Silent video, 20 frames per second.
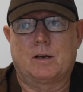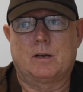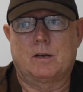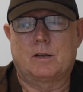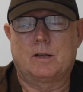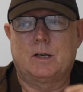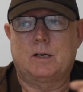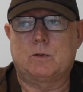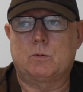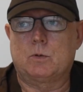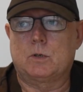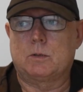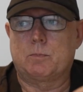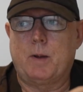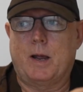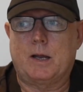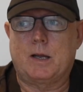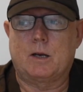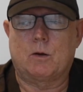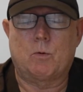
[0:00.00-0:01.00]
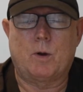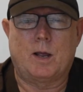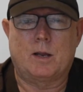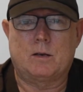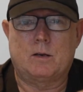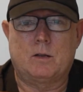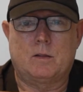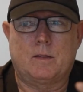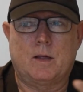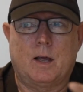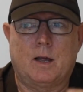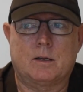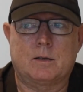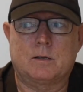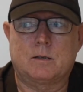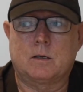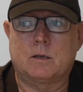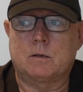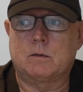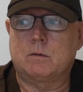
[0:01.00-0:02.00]
and this was back in around
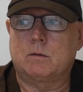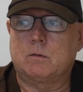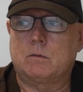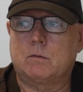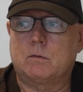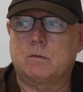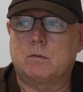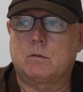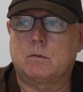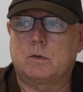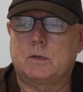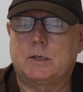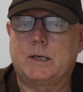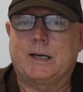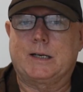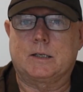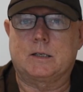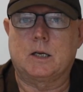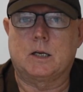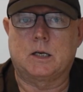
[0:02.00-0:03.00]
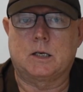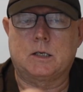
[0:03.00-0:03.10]
2016,